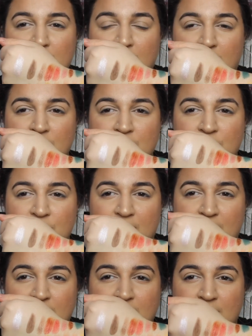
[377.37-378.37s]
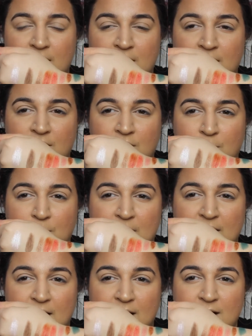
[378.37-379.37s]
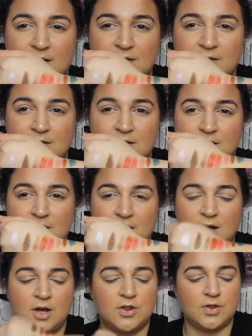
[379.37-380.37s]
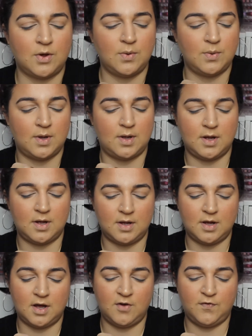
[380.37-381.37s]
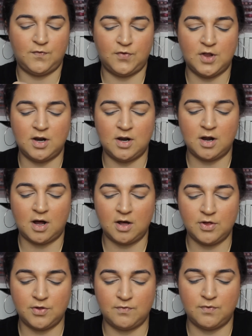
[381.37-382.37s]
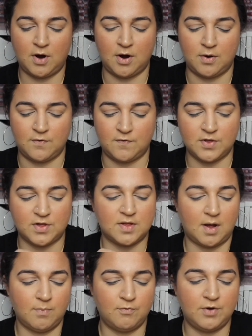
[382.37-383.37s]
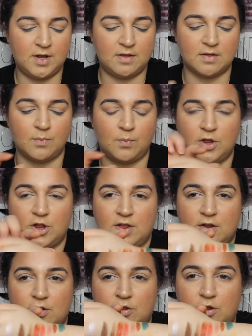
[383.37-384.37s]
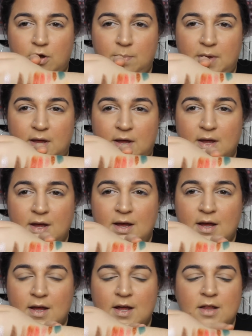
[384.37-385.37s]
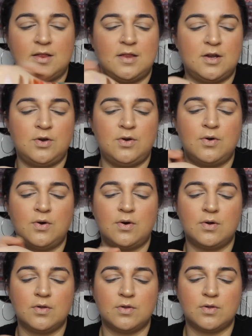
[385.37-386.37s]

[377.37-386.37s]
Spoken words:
are the shades here on my hand. So the last row, for some reason, which is at the top here, did not,